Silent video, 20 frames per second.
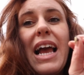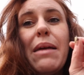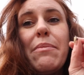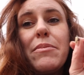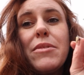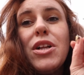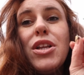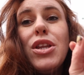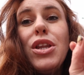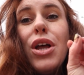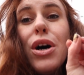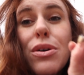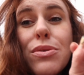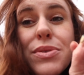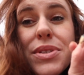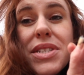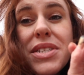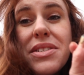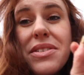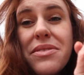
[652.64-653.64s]
I'm
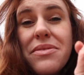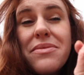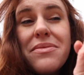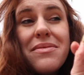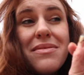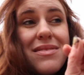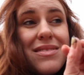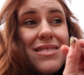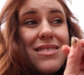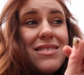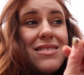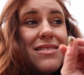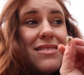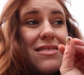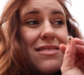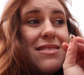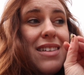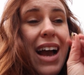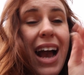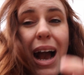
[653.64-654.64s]
close to
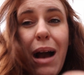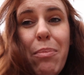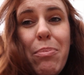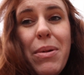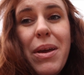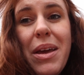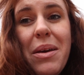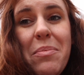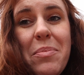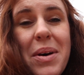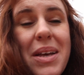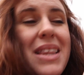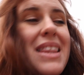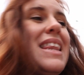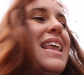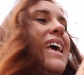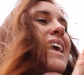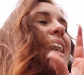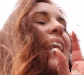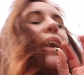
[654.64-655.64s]
happy, but
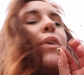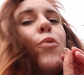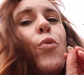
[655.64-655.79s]
like I